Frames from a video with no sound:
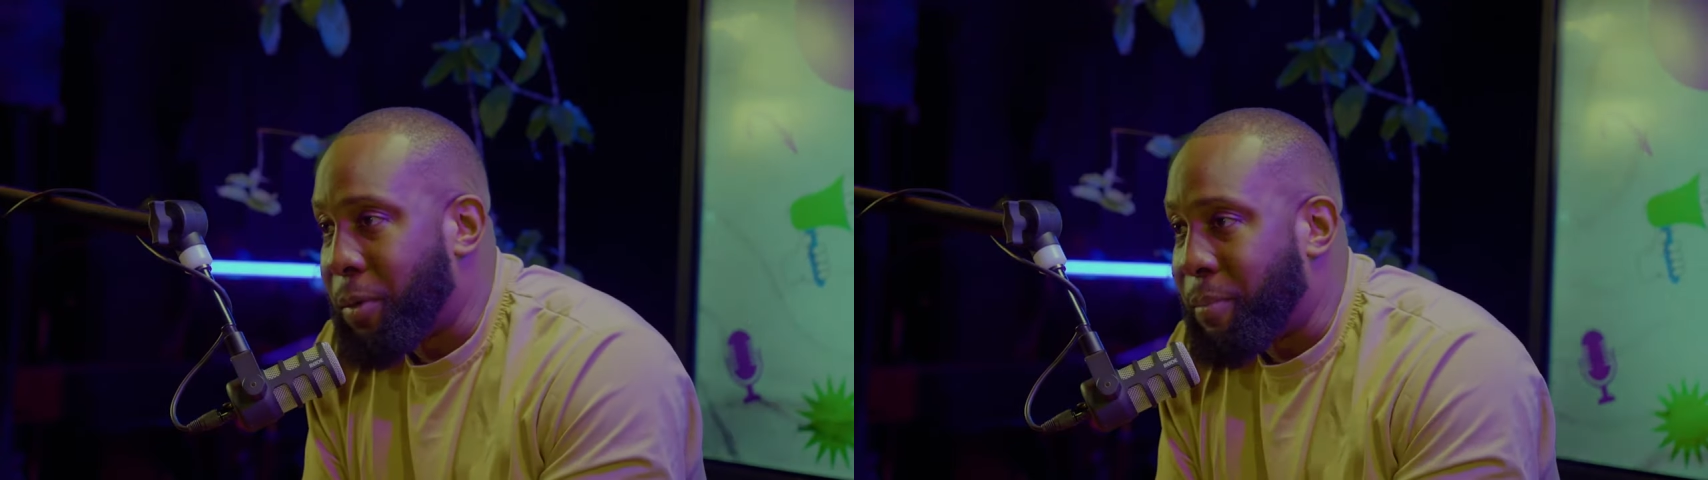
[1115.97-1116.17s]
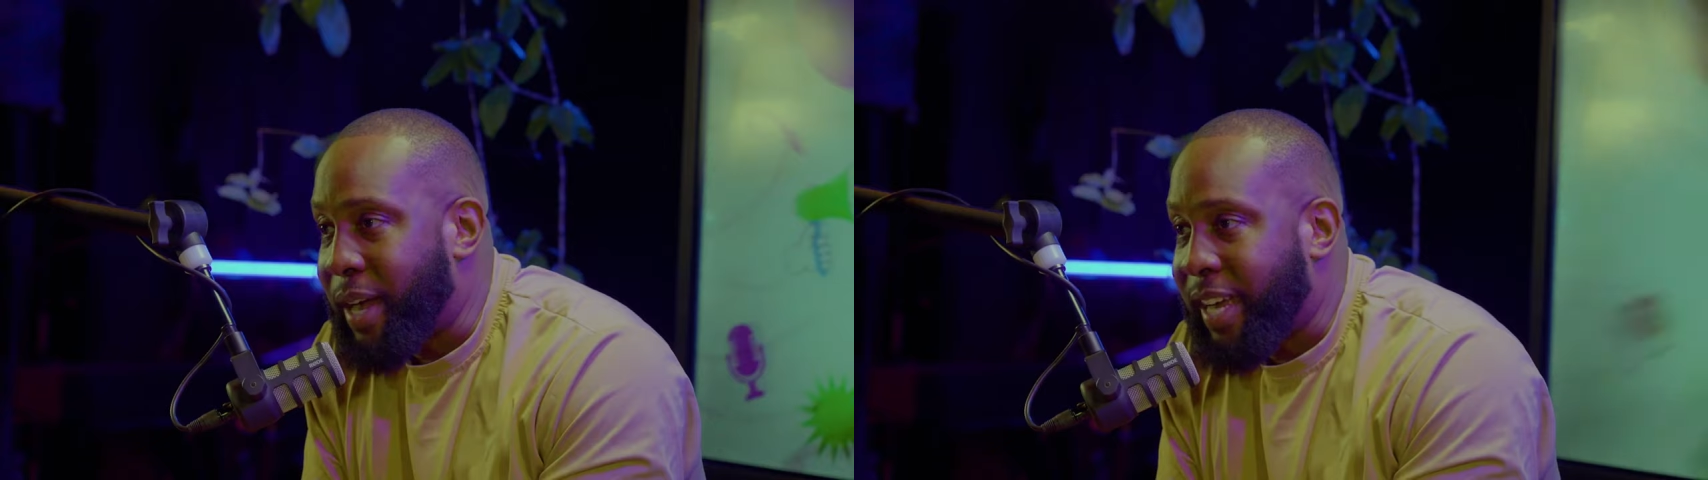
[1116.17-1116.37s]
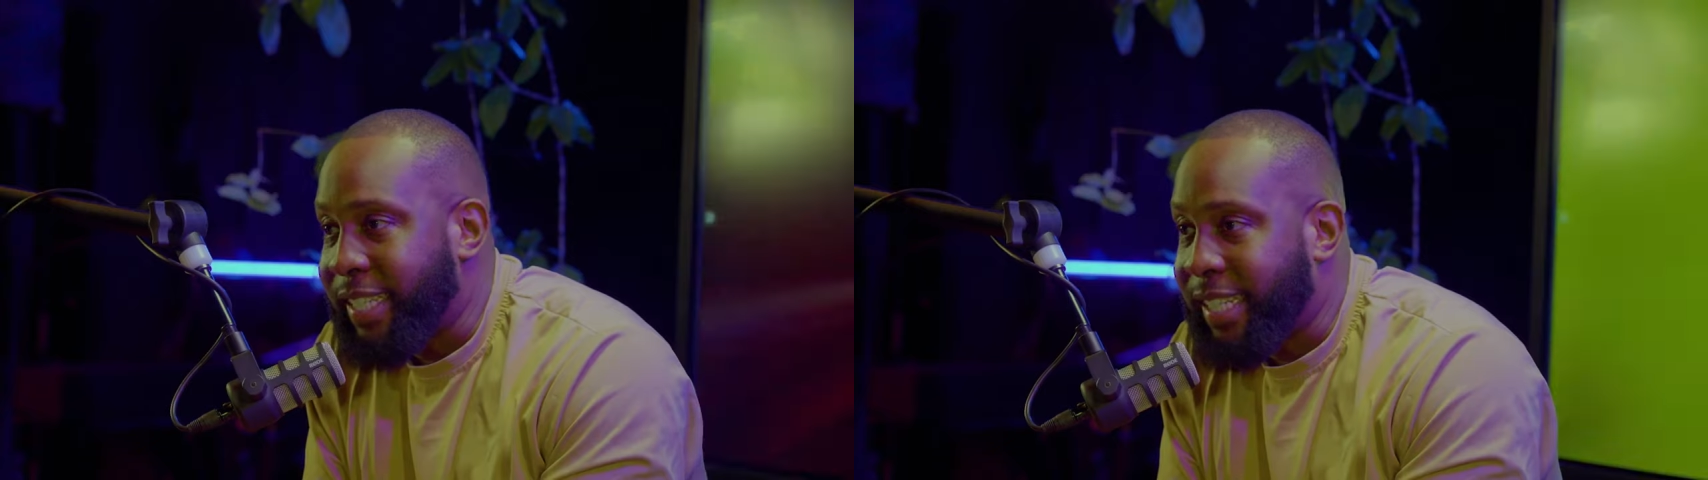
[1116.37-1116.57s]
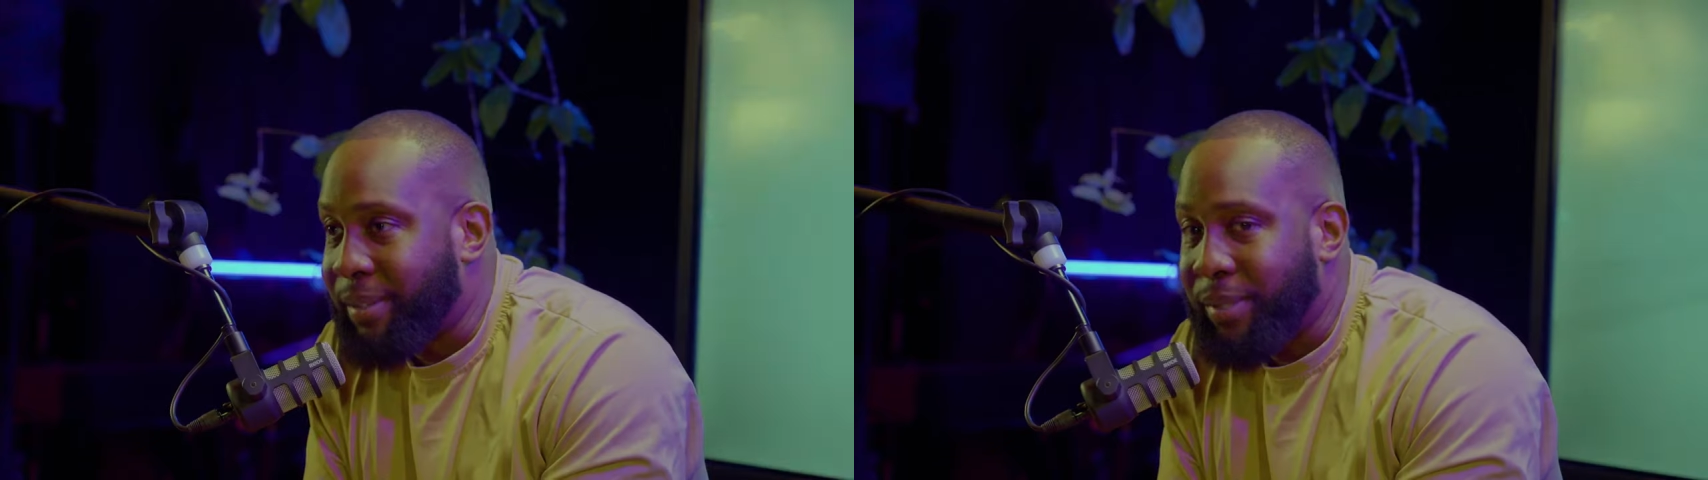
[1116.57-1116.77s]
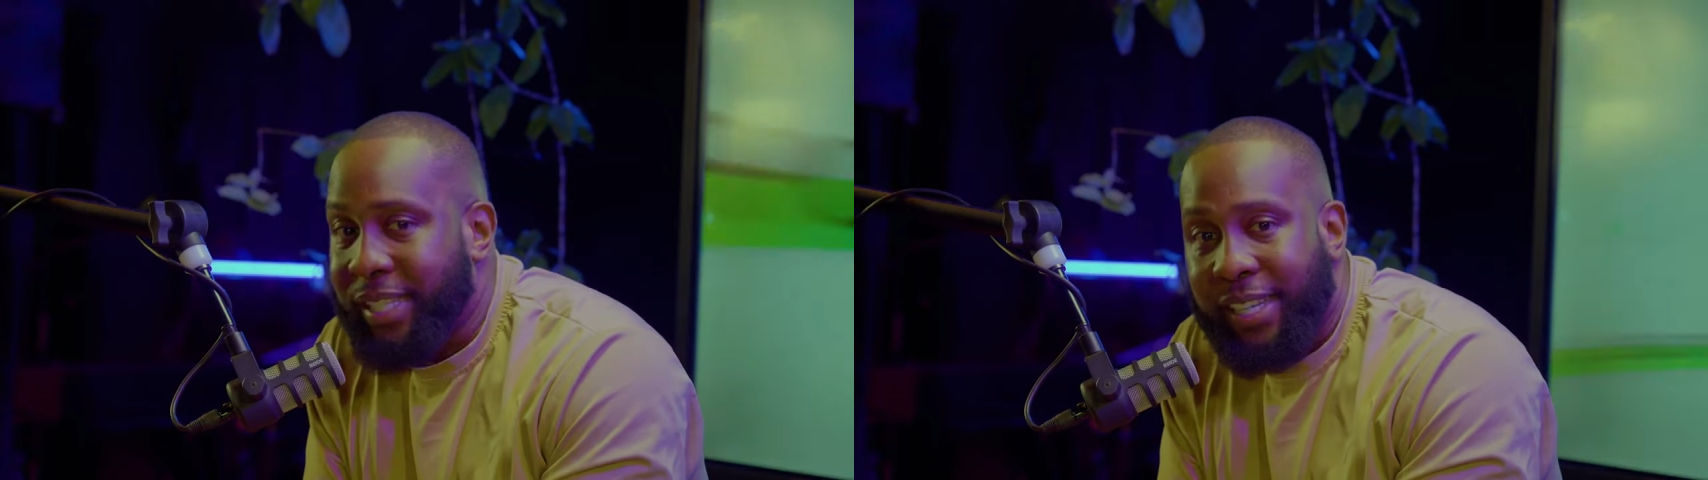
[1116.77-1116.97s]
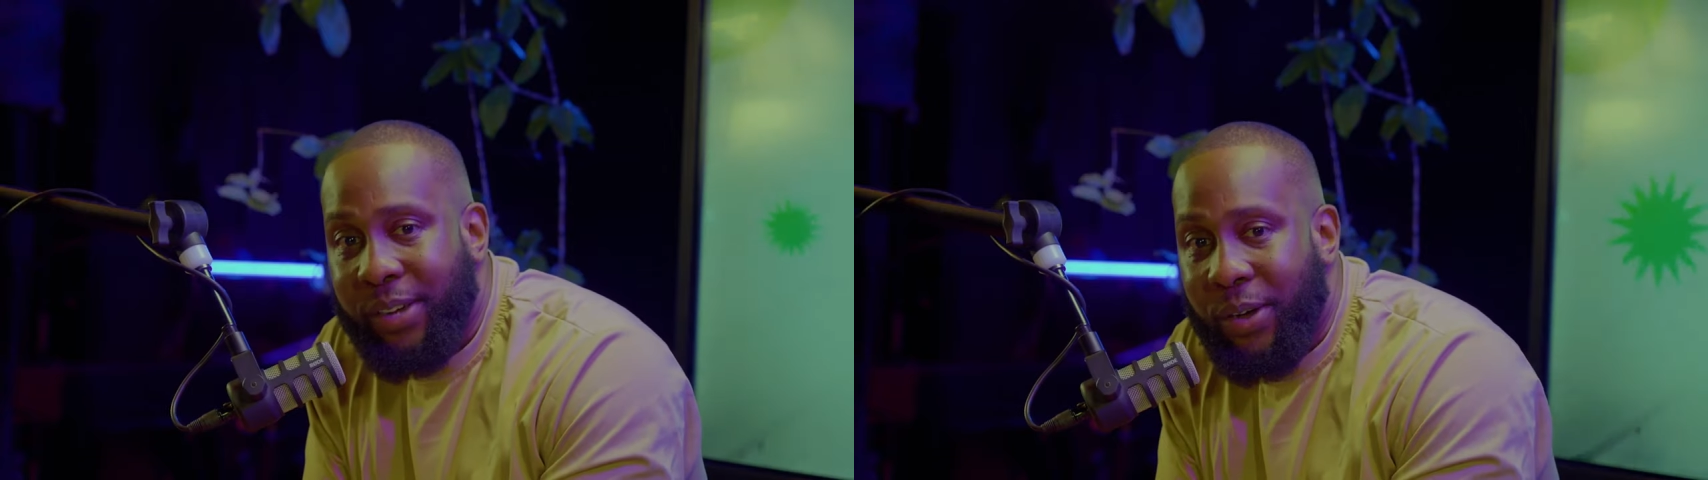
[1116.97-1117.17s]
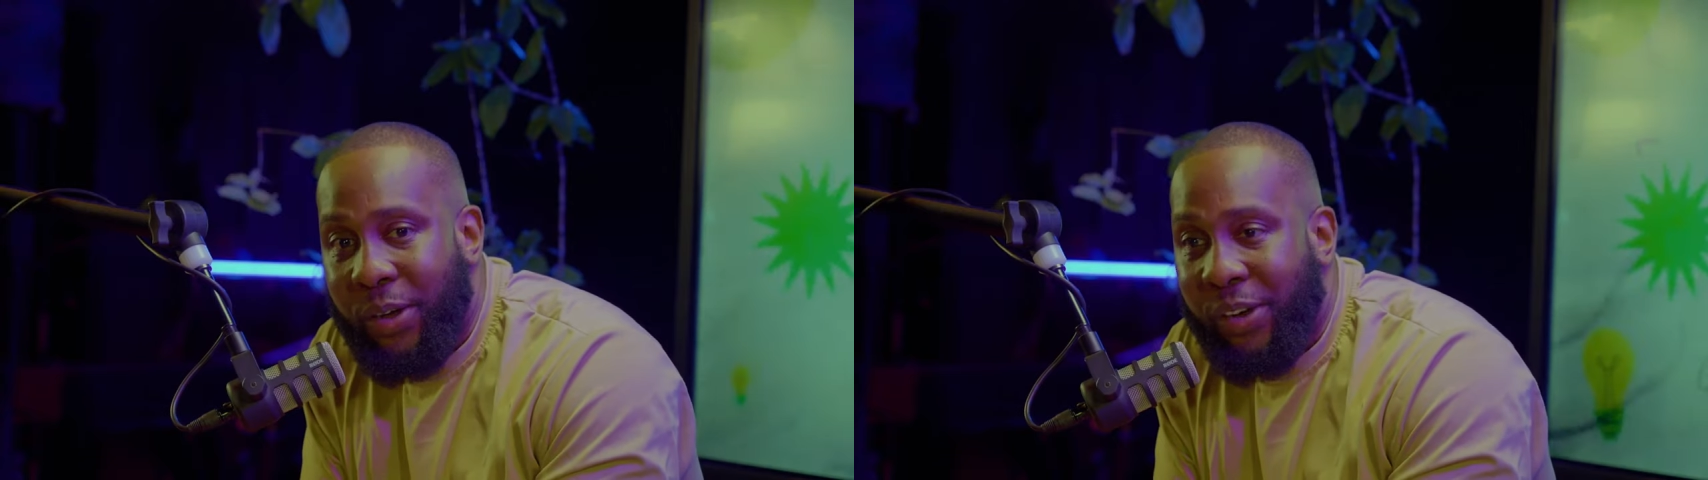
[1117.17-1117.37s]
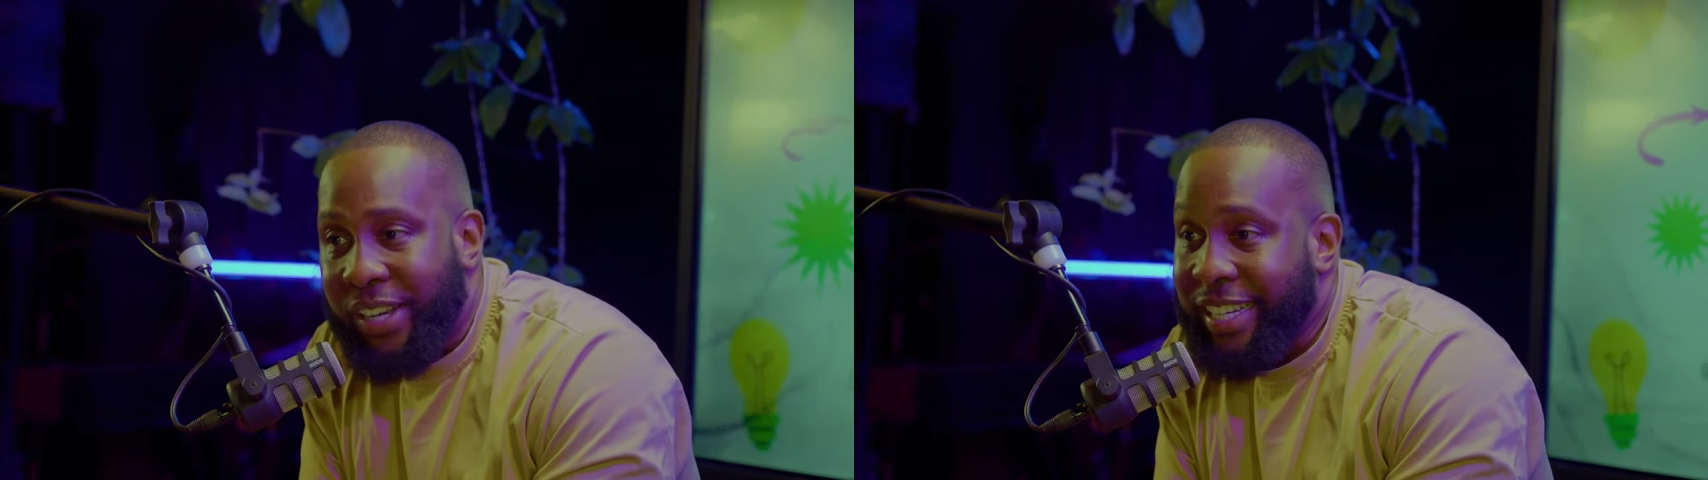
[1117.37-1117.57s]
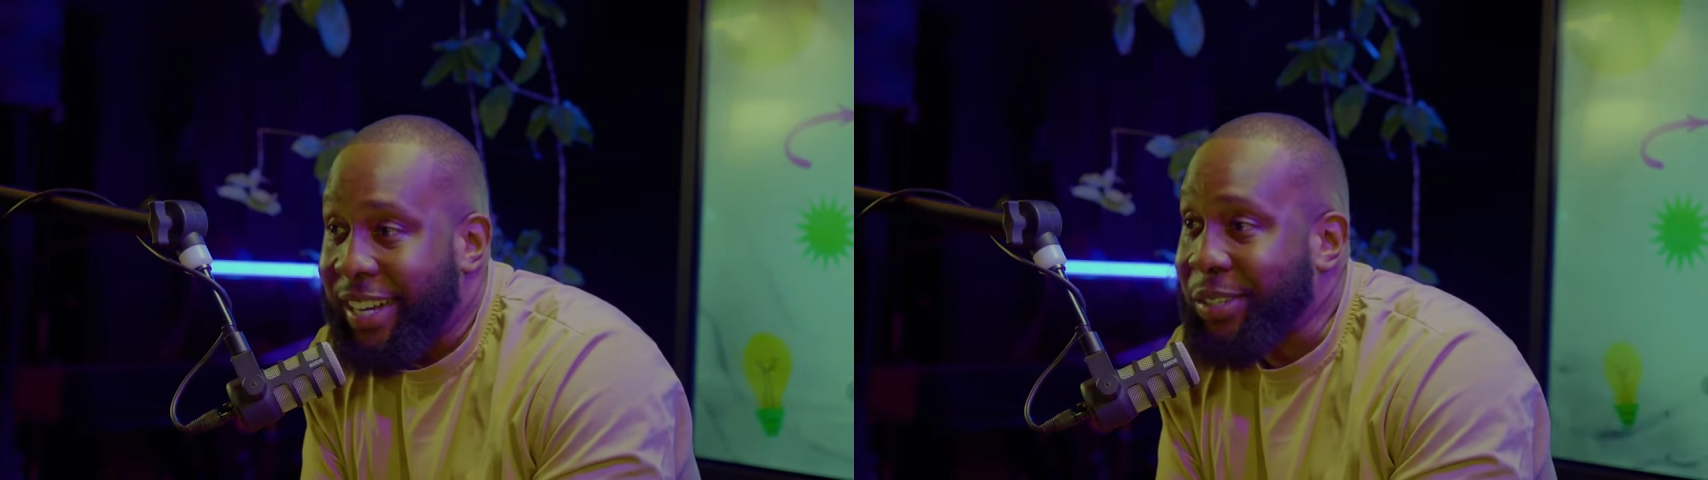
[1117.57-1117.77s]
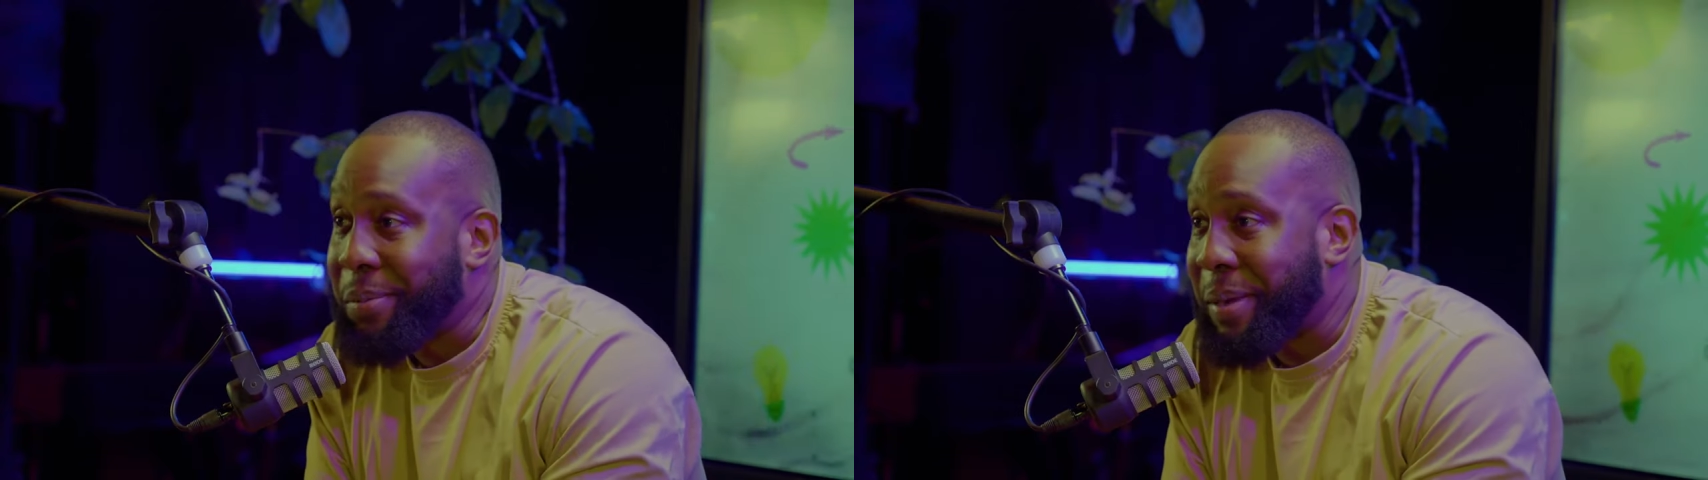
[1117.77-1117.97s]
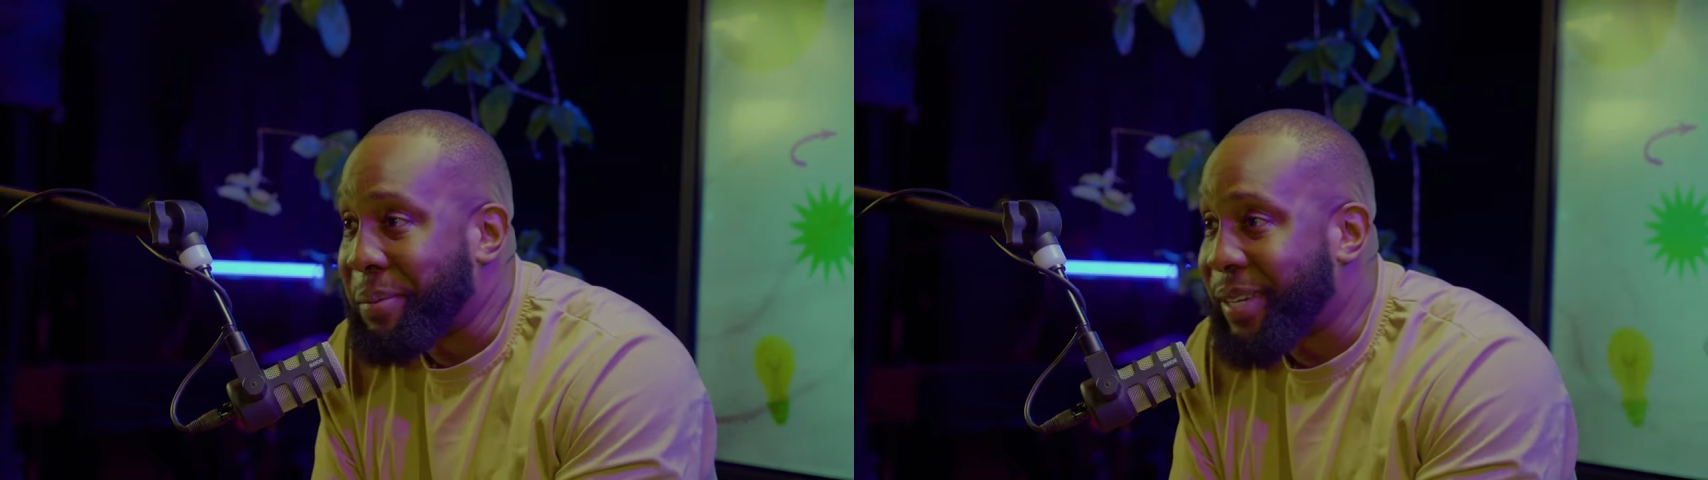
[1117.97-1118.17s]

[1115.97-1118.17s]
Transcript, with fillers: buy Slim Tea or shout out to all my people